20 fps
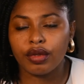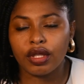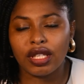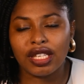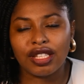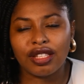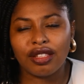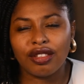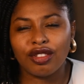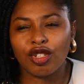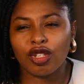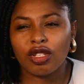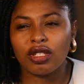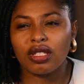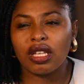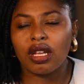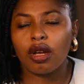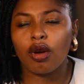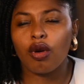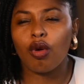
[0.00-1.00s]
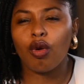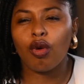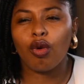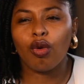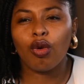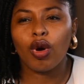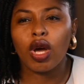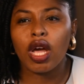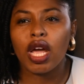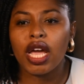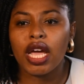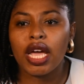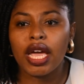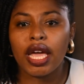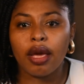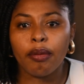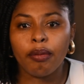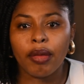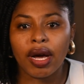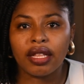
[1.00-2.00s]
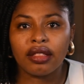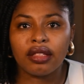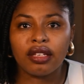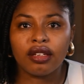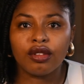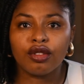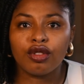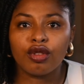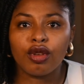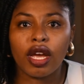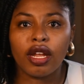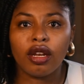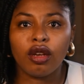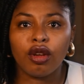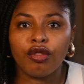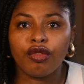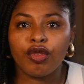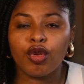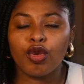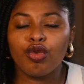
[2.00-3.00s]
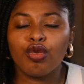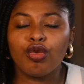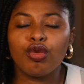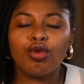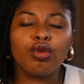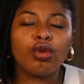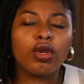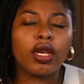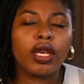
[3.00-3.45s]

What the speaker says: They just think, oh, a man tells you I love you, oh,